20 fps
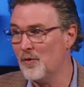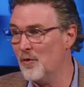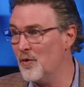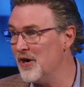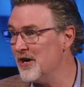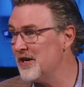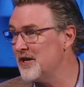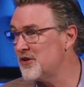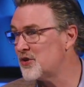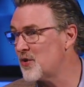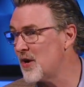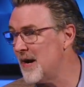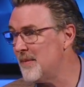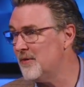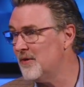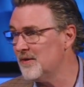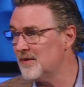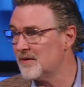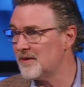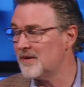We're in
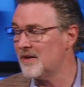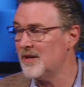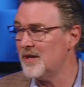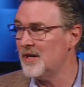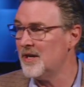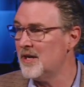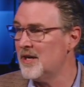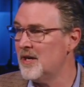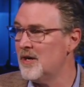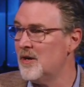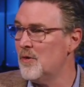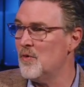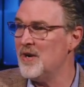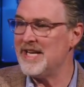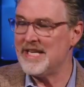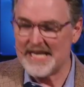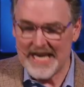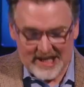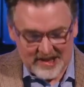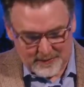trouble.
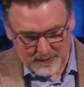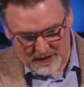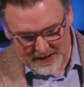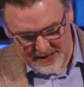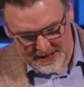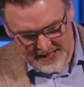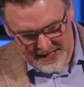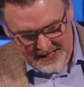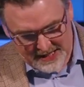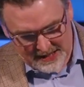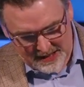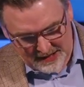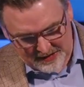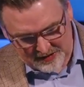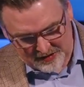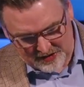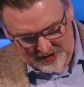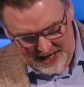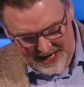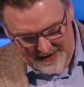We desperately need a
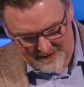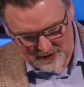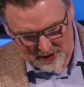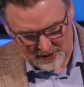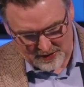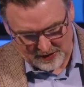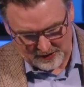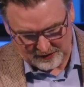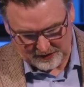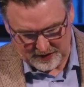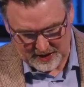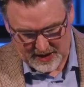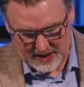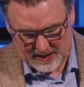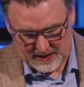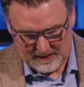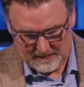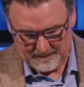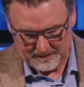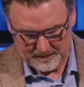Savior. Do you
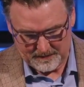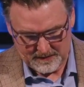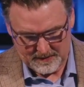see?